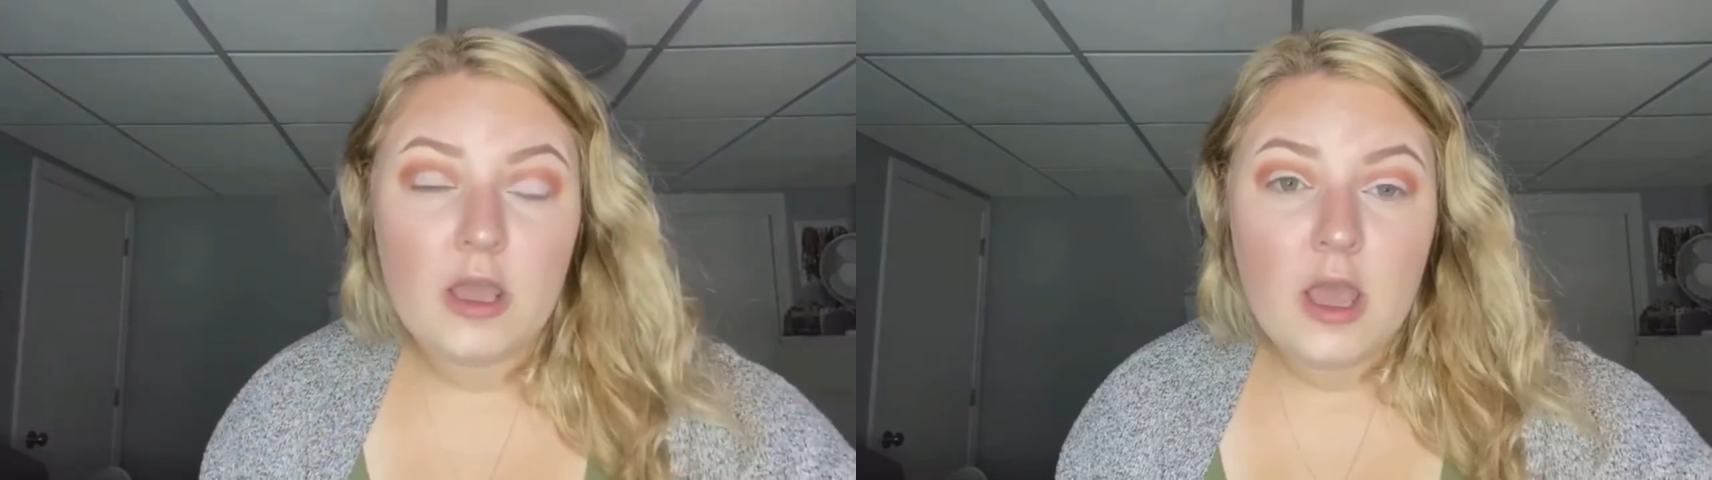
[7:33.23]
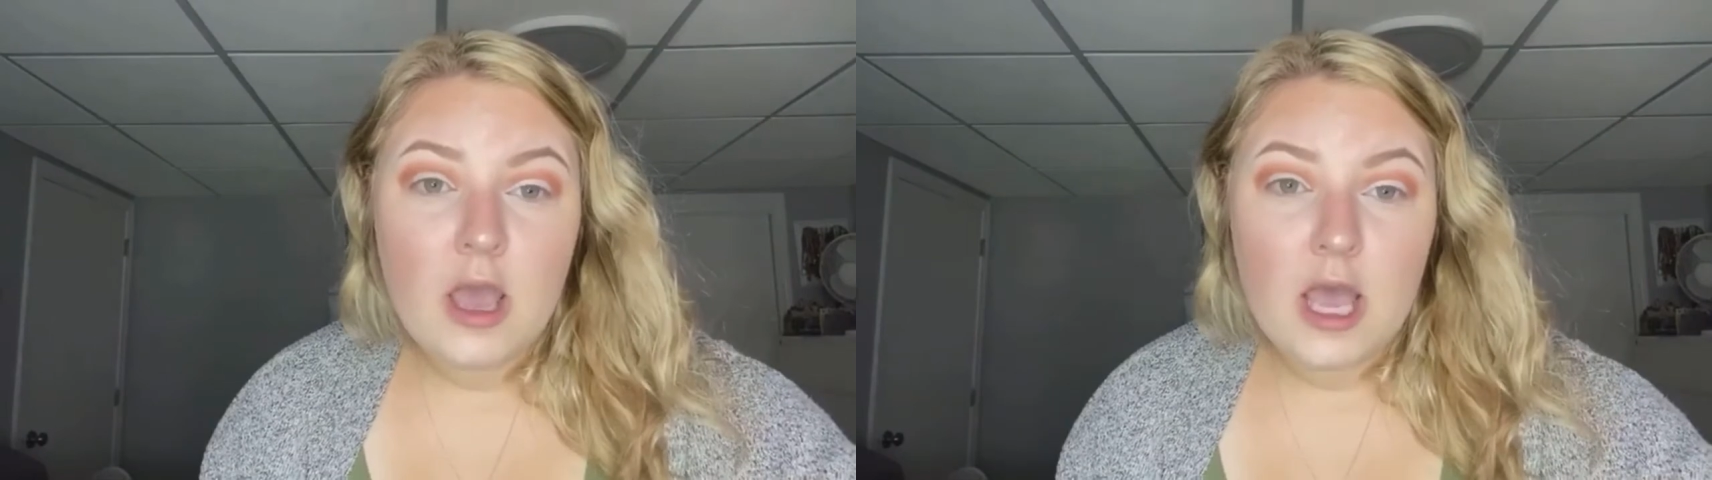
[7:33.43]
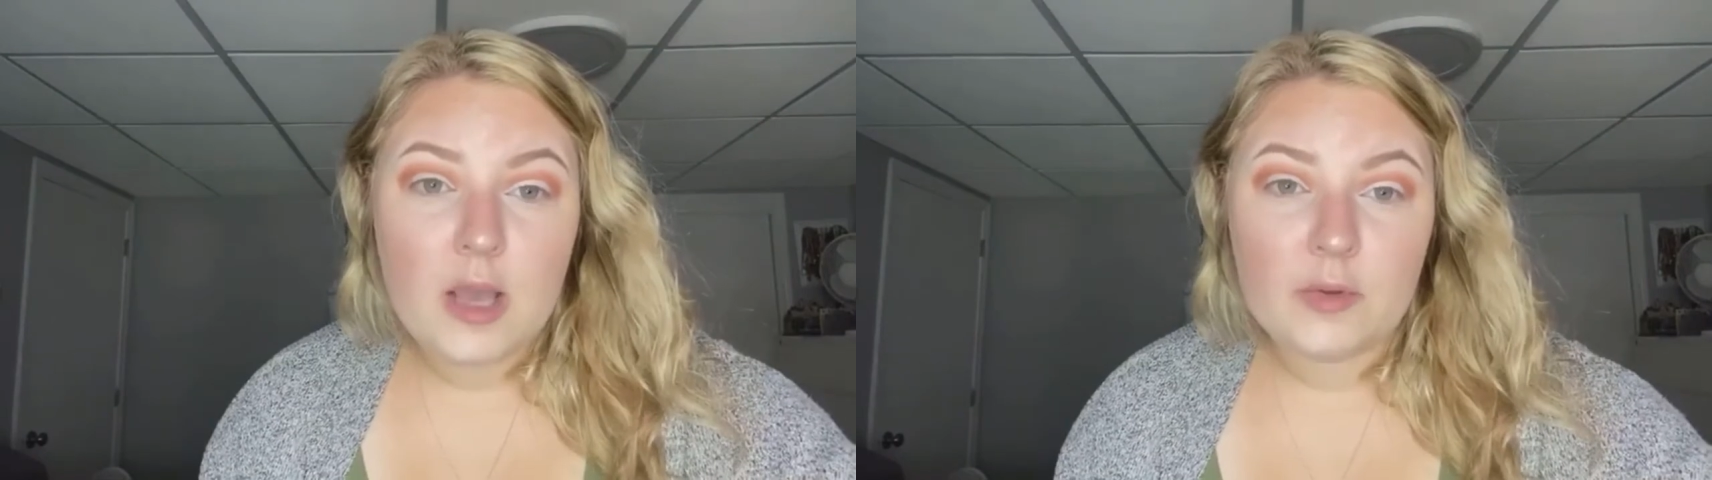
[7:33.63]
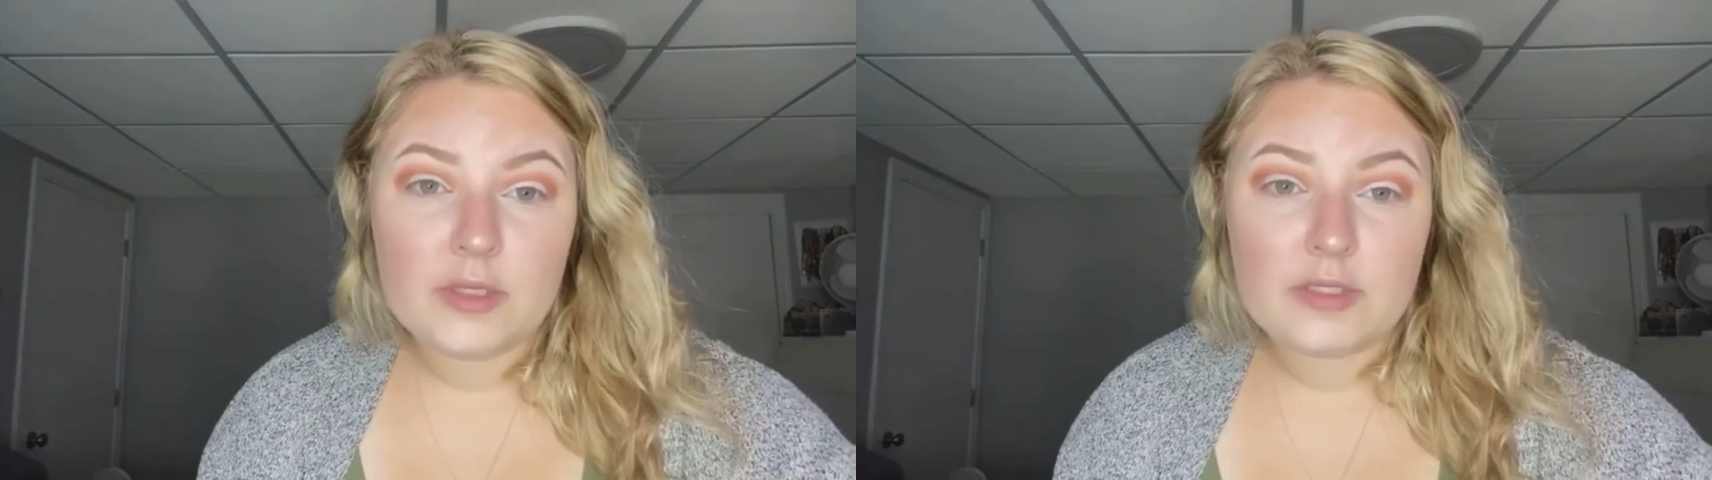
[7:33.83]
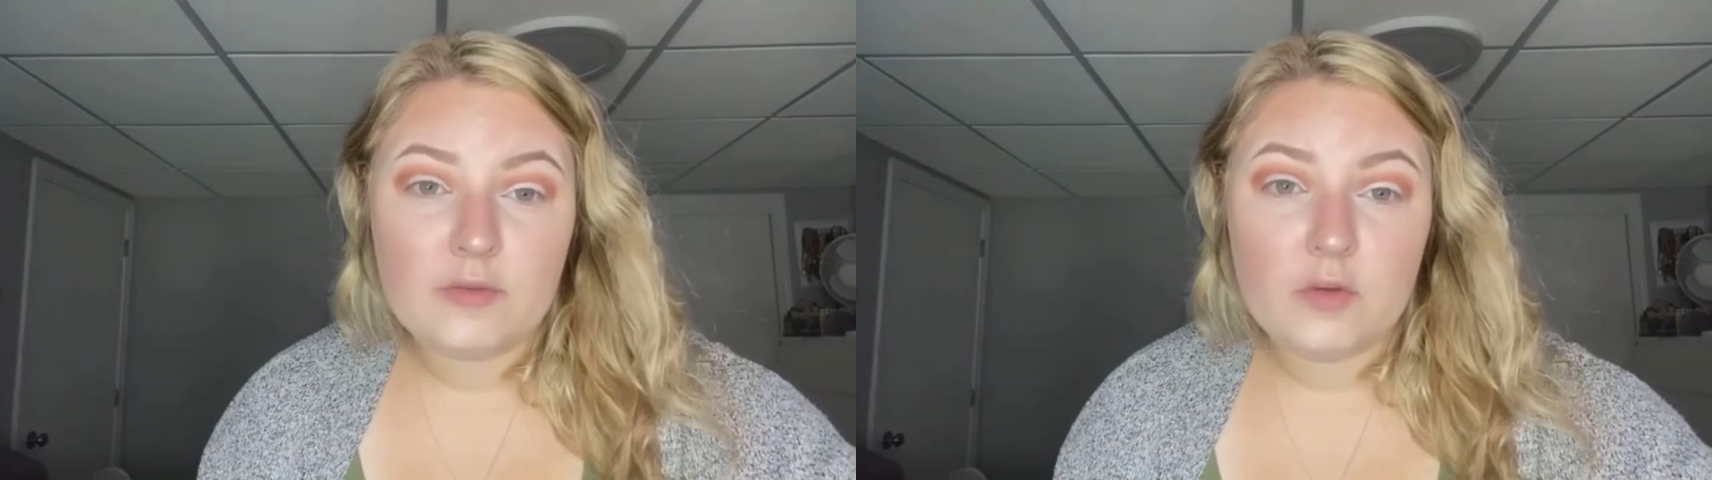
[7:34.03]
Melissa,
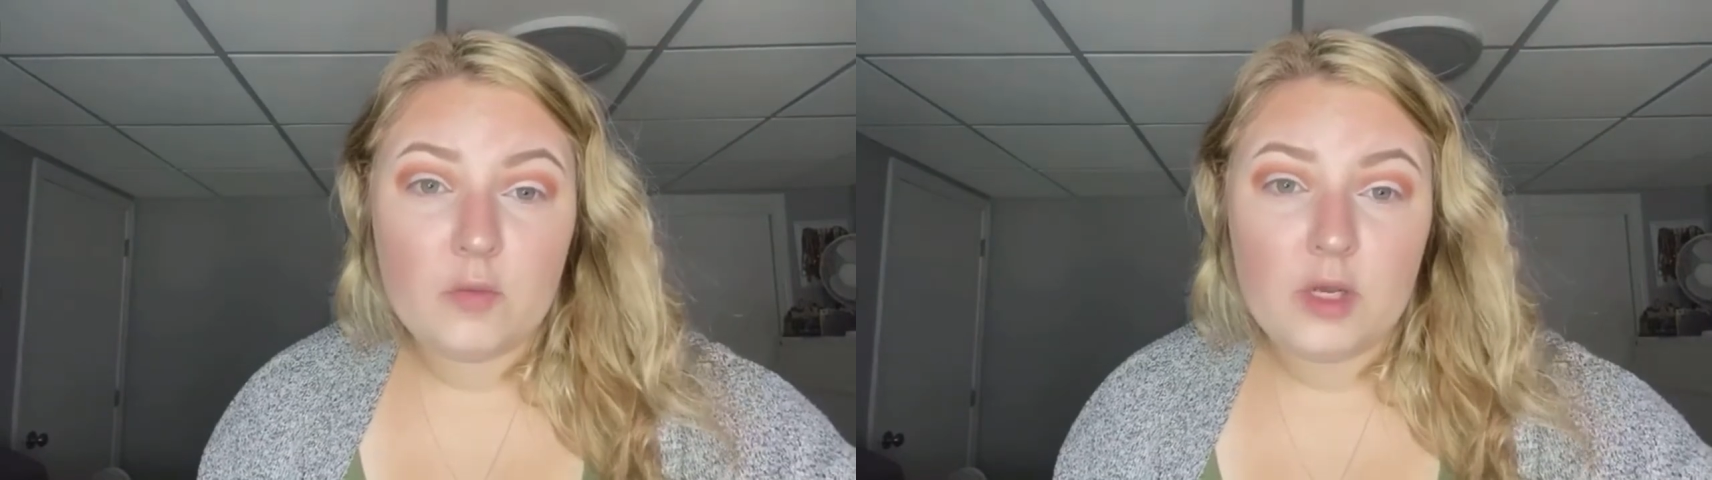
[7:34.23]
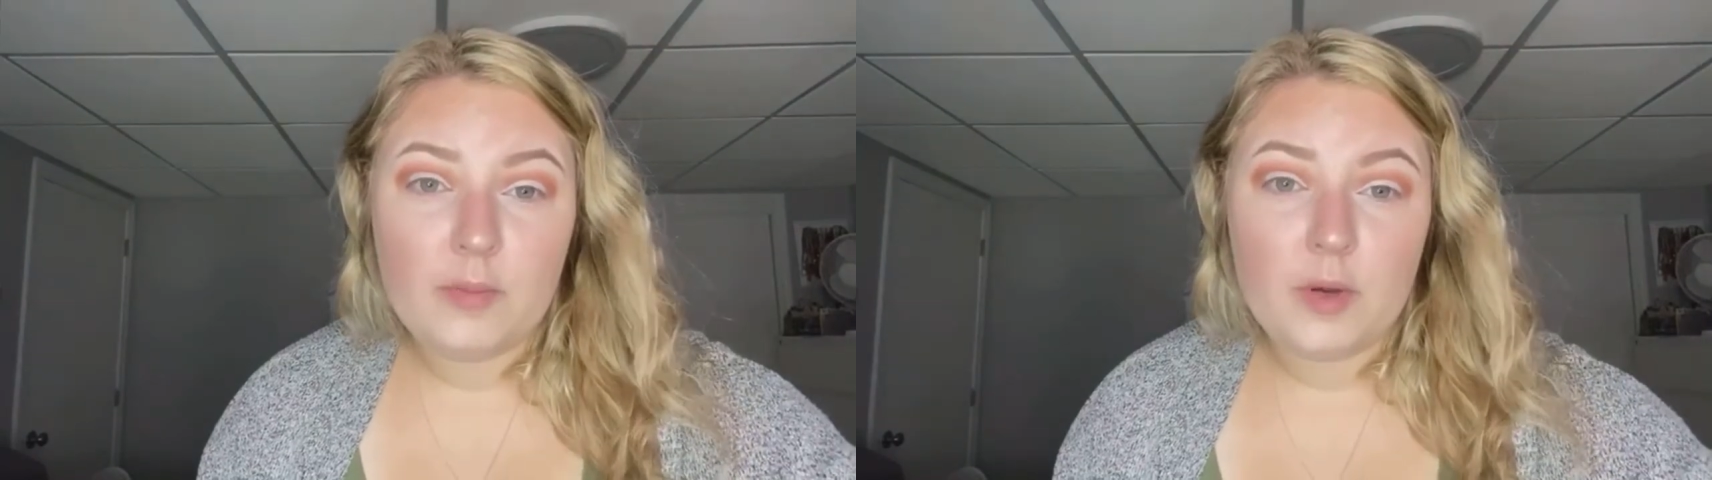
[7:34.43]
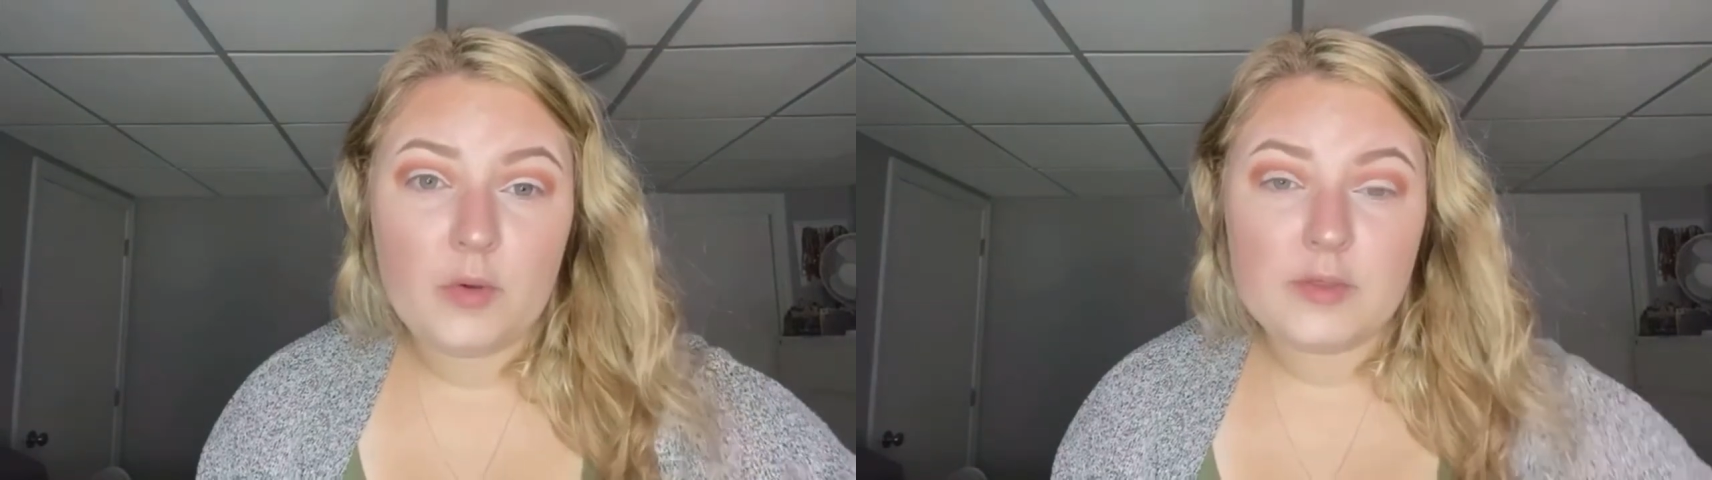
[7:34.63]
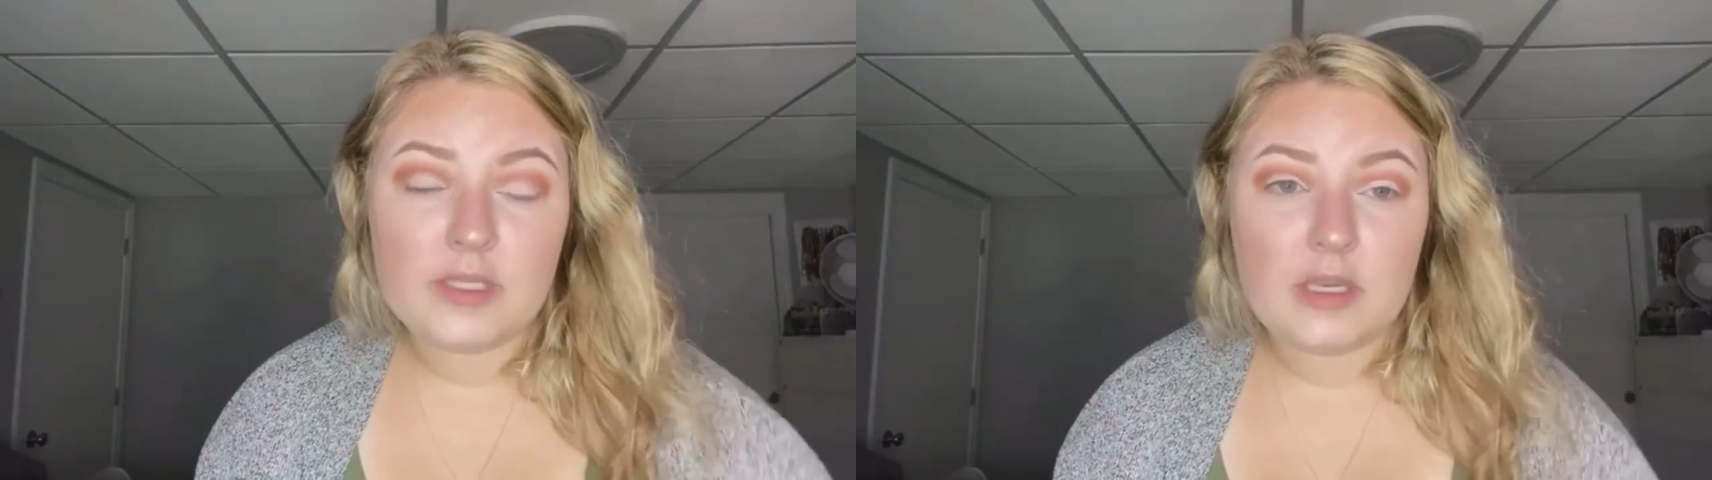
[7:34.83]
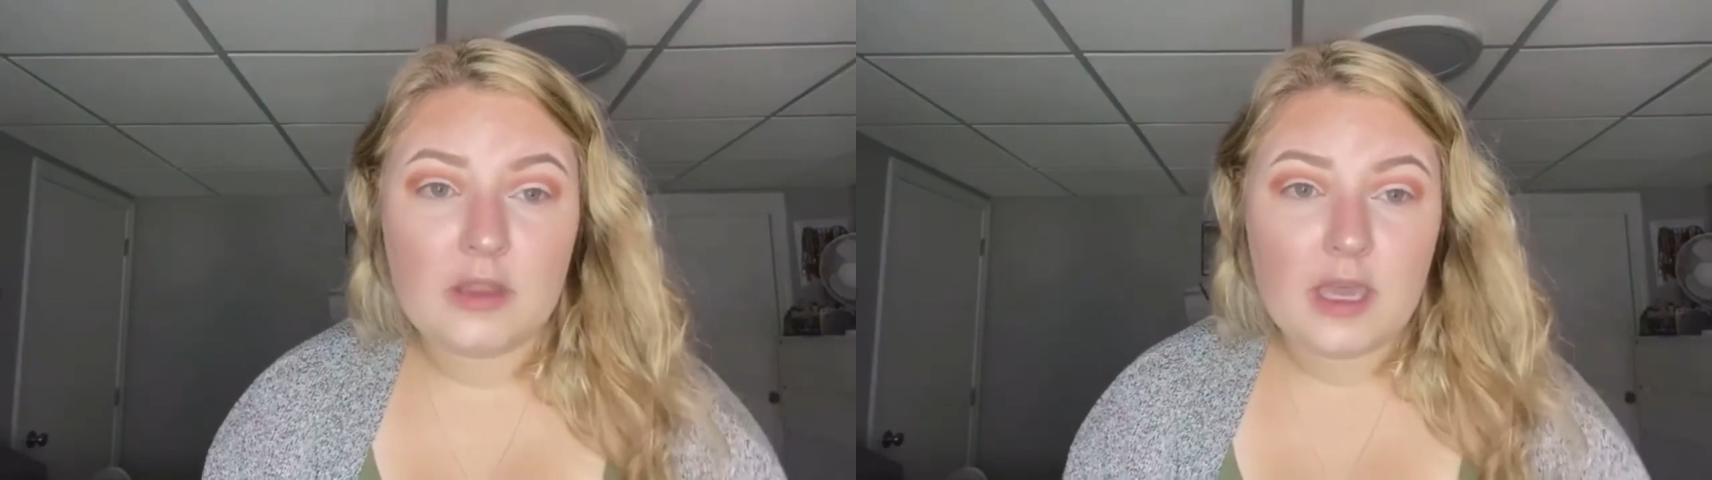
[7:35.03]
if you want to post
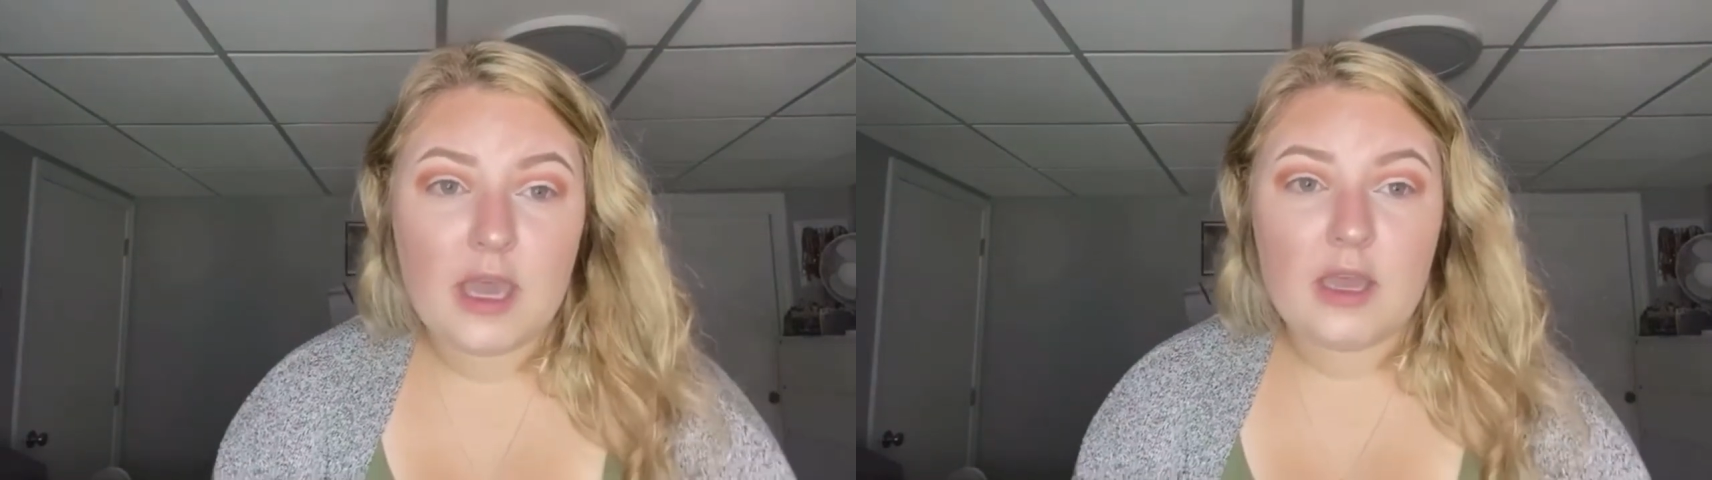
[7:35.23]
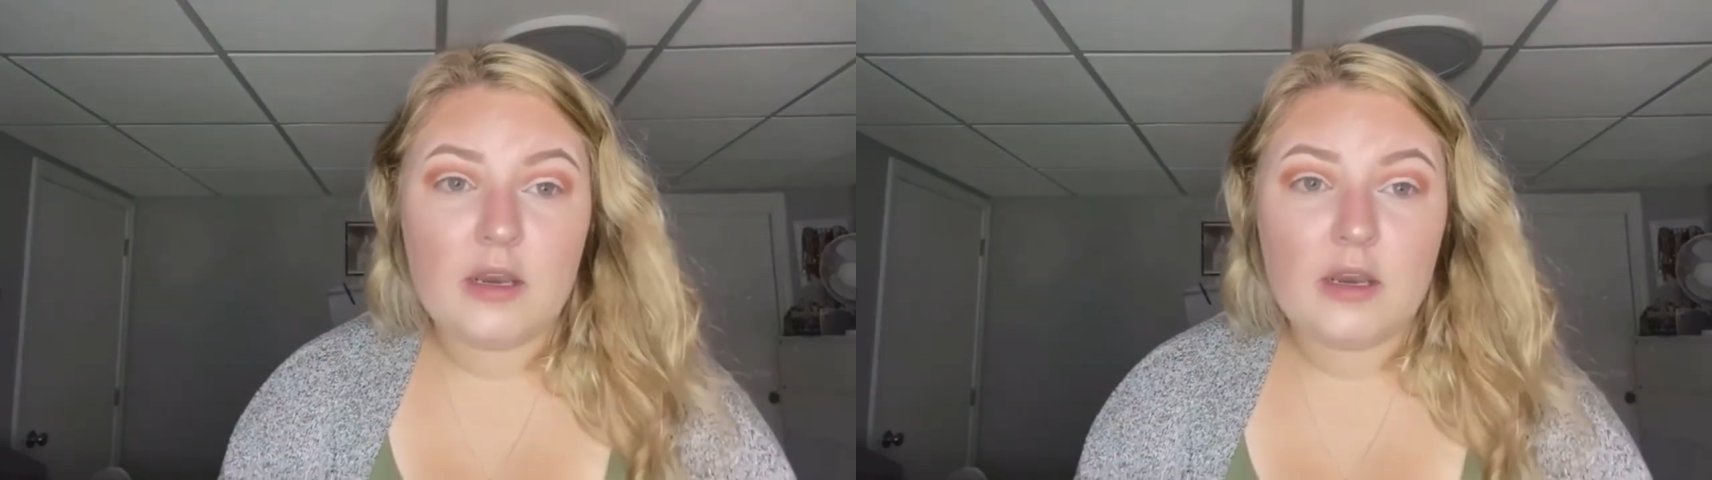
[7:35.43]
that